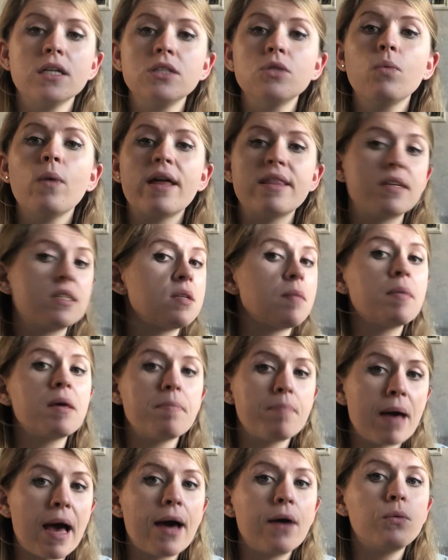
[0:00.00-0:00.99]
aware that
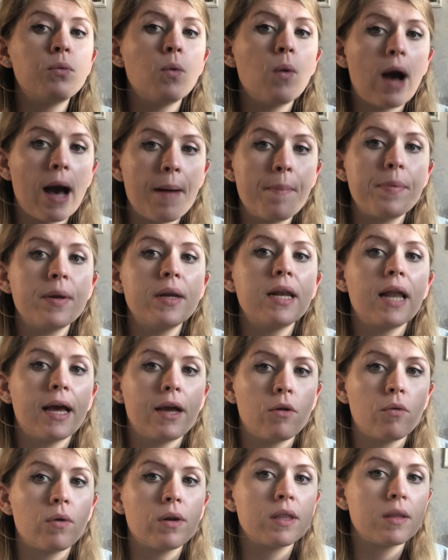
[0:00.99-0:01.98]
something bad will happen
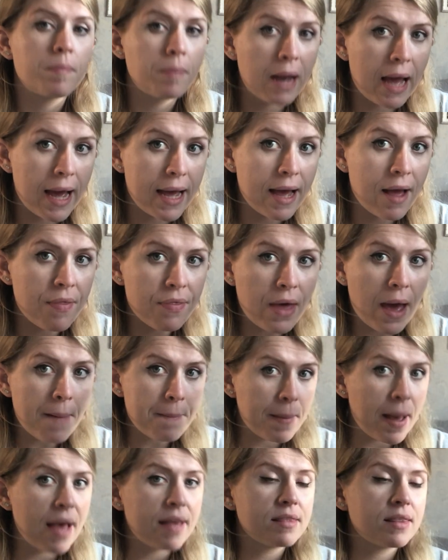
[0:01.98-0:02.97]
later on in the play, and
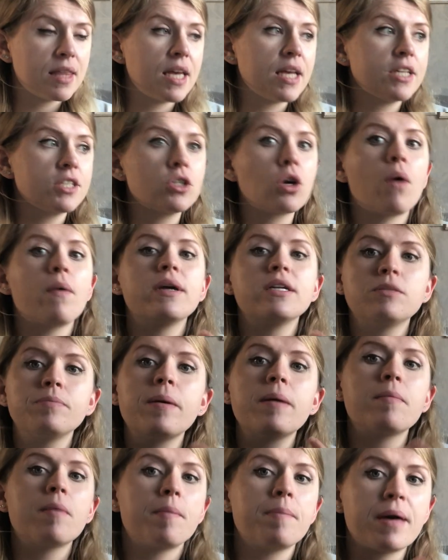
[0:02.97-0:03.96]
that bad thing is going to
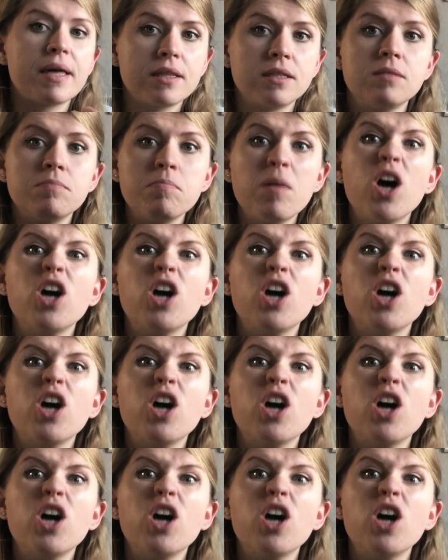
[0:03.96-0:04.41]
be Macbeth